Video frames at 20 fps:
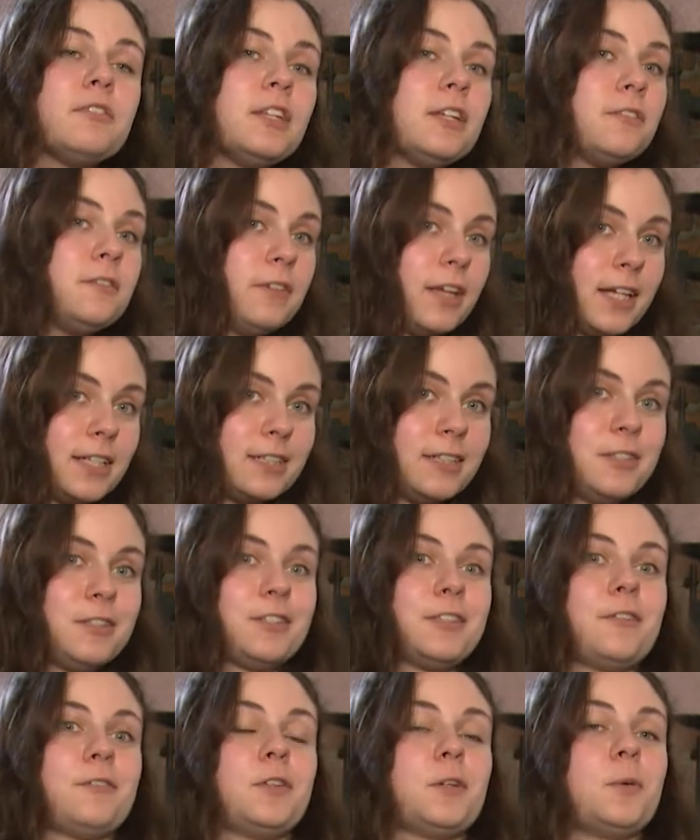the
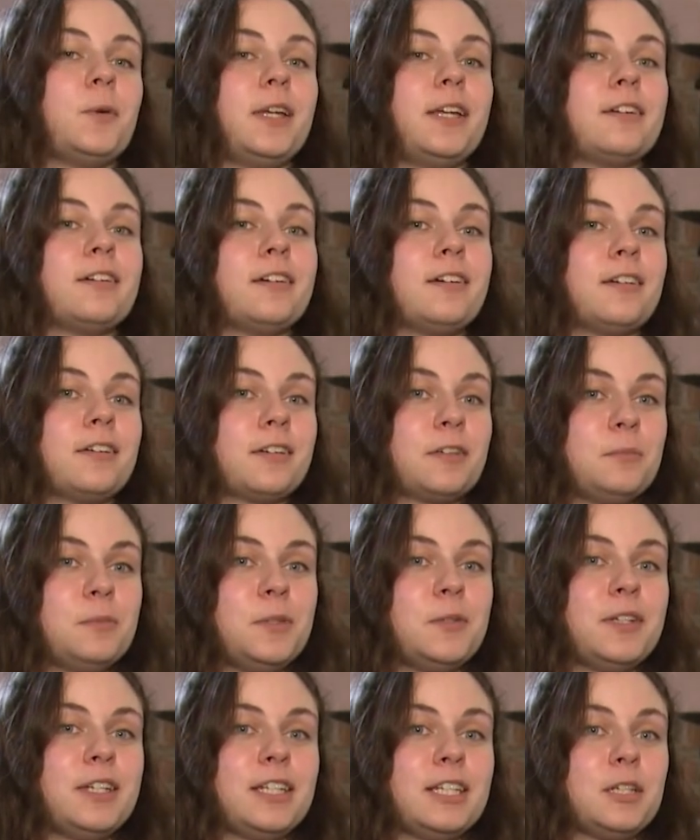advantages of the Quaker
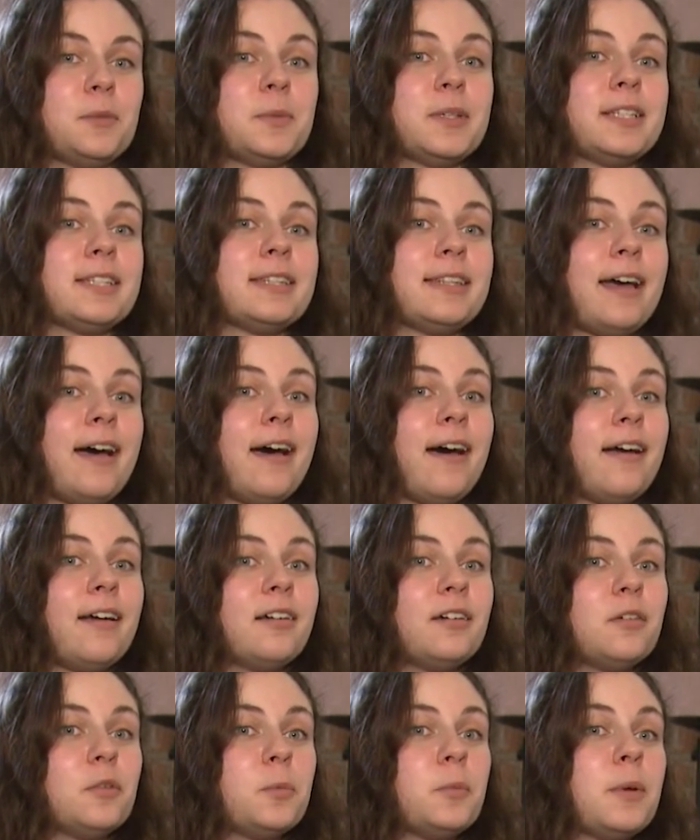community was
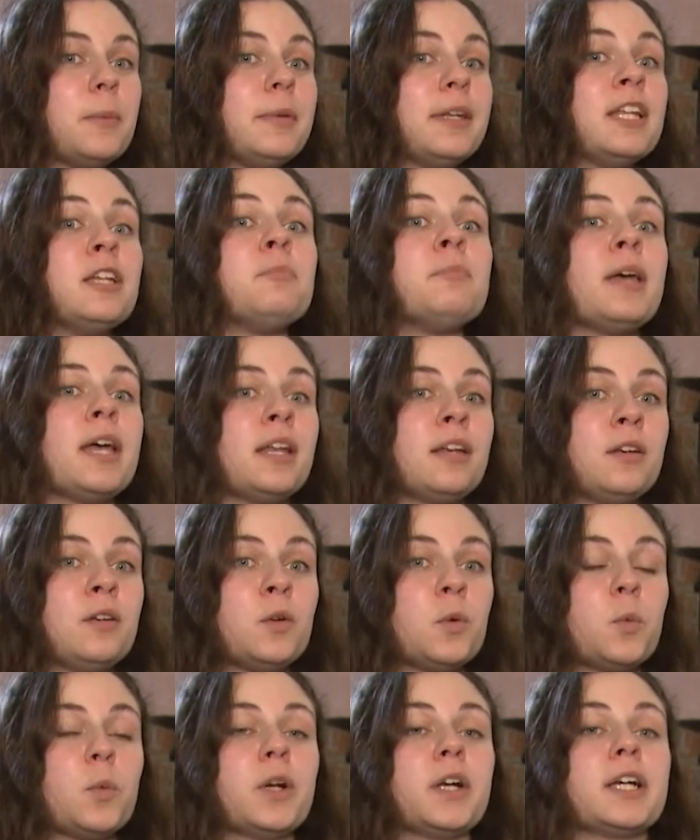that women and
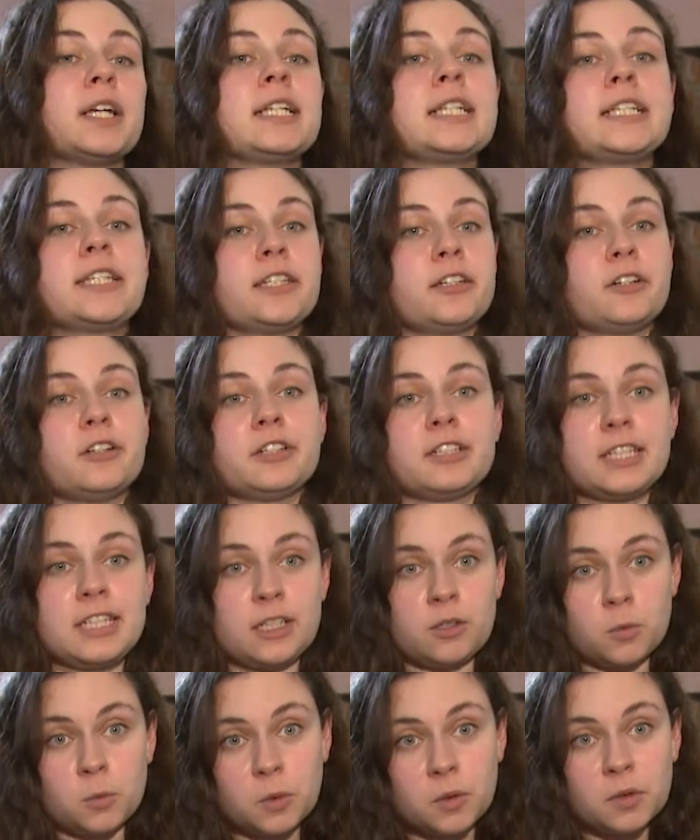men were considered
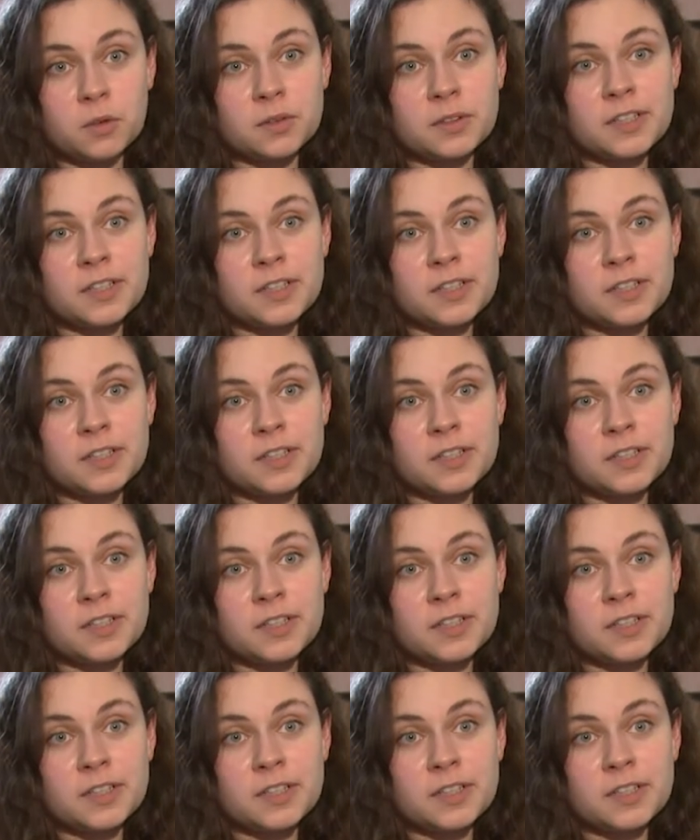equal.